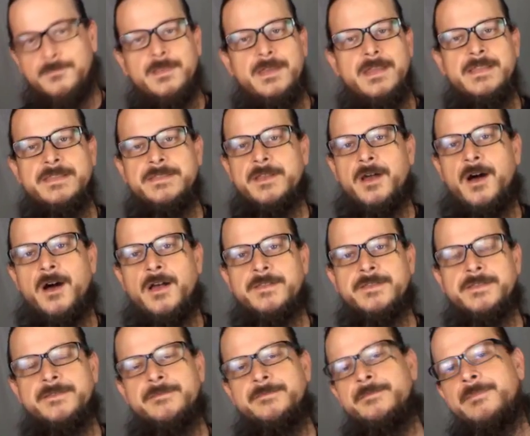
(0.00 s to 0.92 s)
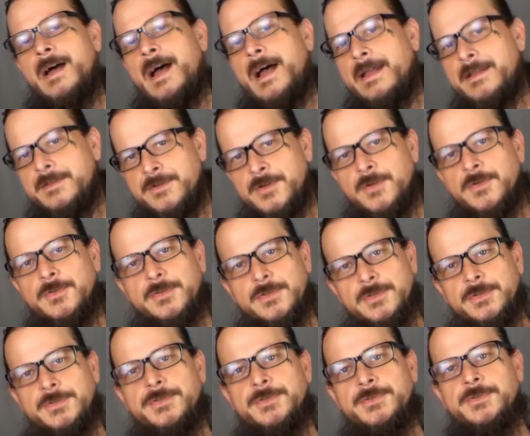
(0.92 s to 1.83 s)
It's awesome. I had no
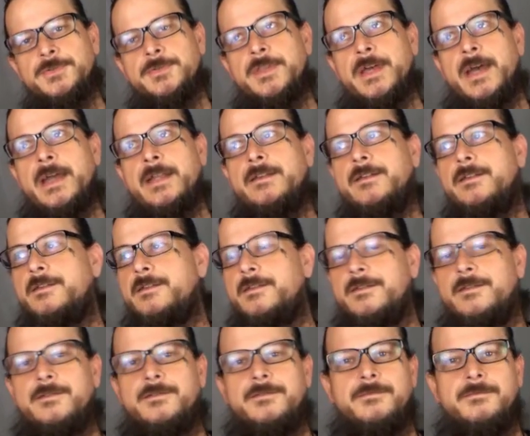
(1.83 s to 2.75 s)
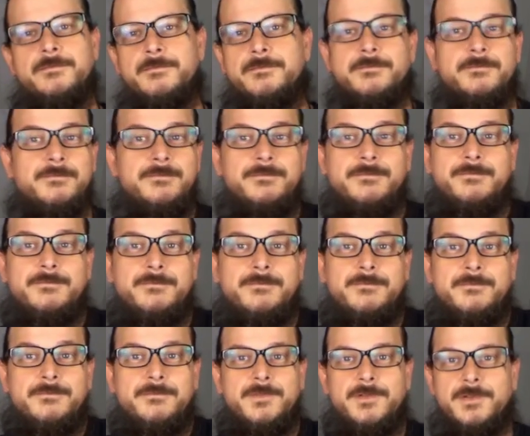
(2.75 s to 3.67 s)
clue that
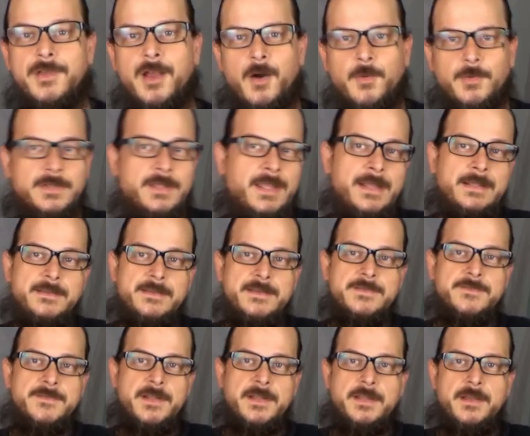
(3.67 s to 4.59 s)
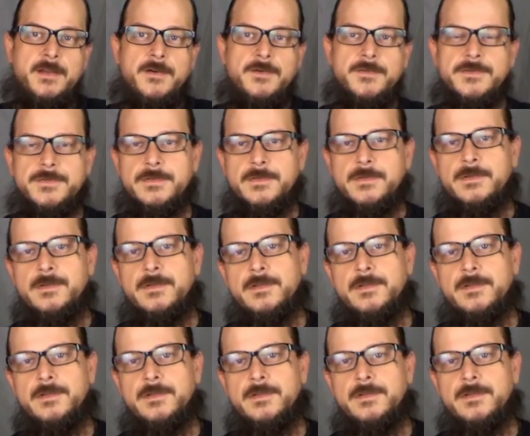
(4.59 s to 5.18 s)
y'all would like these videos.